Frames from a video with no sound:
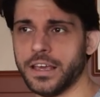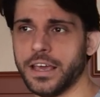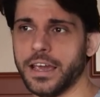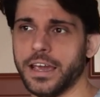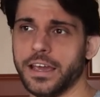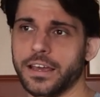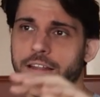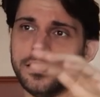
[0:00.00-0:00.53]

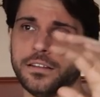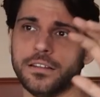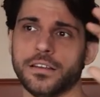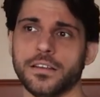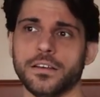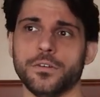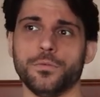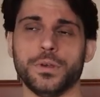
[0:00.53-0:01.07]
and
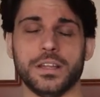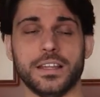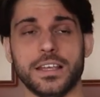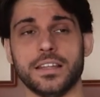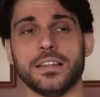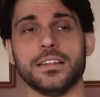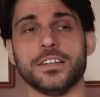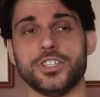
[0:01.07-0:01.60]
we
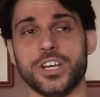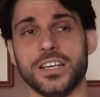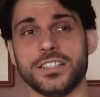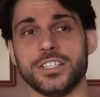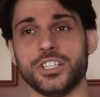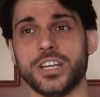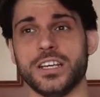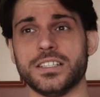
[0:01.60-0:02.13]
did the
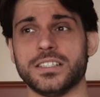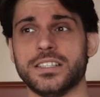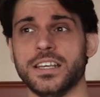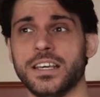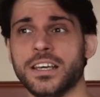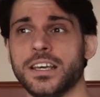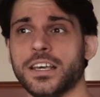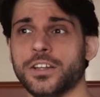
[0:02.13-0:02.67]
JCJ
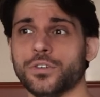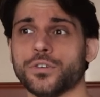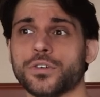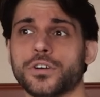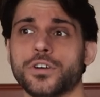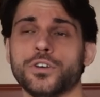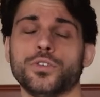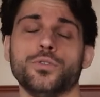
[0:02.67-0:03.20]
thing in
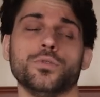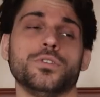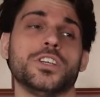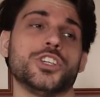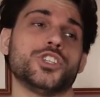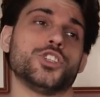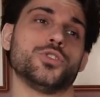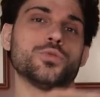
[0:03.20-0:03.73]
order to
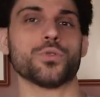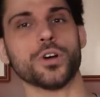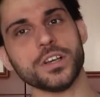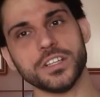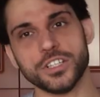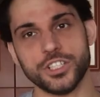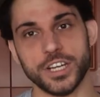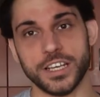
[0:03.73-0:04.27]
destroy
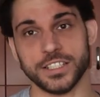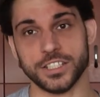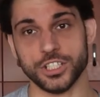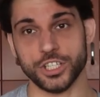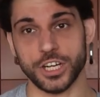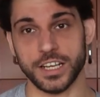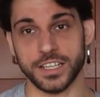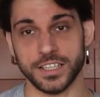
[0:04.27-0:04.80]
the
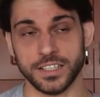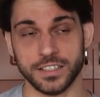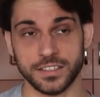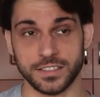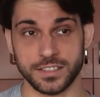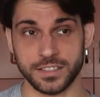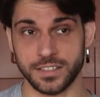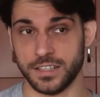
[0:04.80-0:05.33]
JCJ
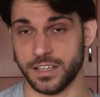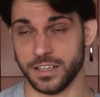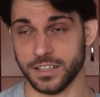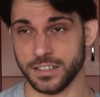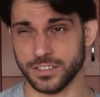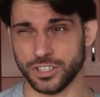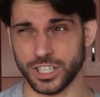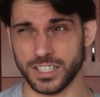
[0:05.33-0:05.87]

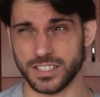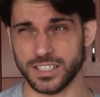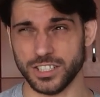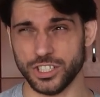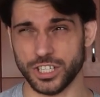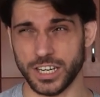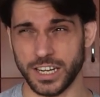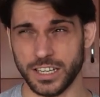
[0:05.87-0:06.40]
thing, Jacy
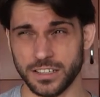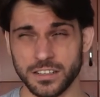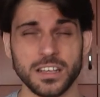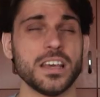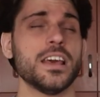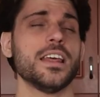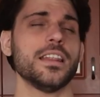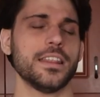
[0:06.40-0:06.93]
Jayne
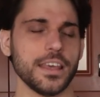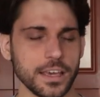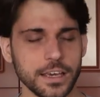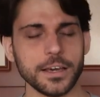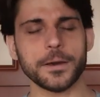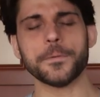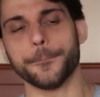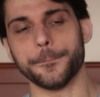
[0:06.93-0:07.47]

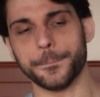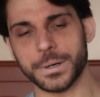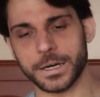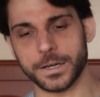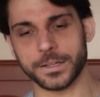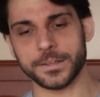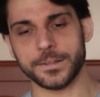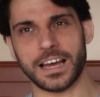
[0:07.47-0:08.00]
thing,
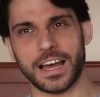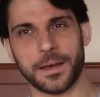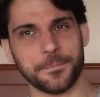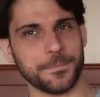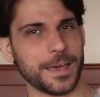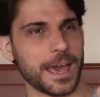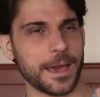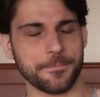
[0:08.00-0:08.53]
but I'm
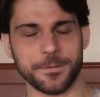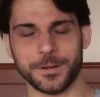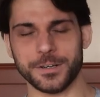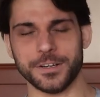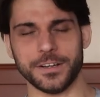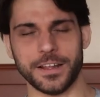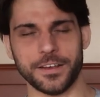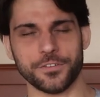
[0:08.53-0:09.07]
happier
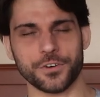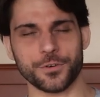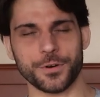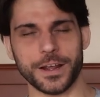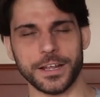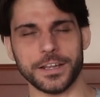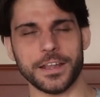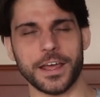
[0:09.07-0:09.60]
than ever
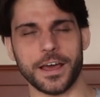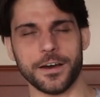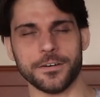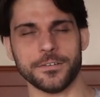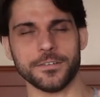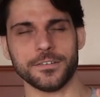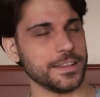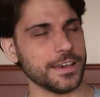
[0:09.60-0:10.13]
right
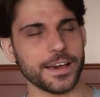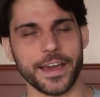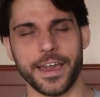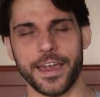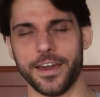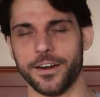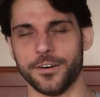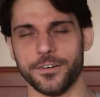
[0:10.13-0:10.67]
now. Thea
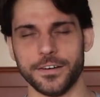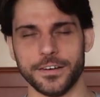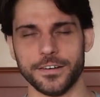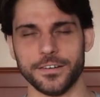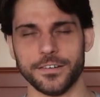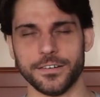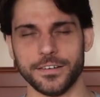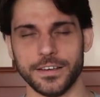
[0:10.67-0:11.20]
Hail
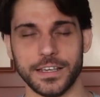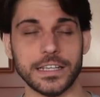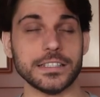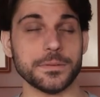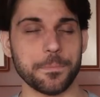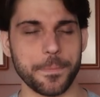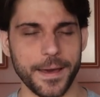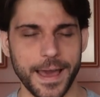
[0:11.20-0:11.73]
is
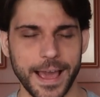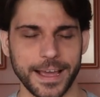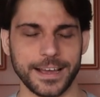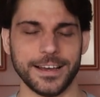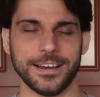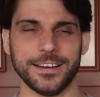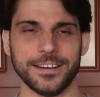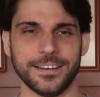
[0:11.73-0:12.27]
back.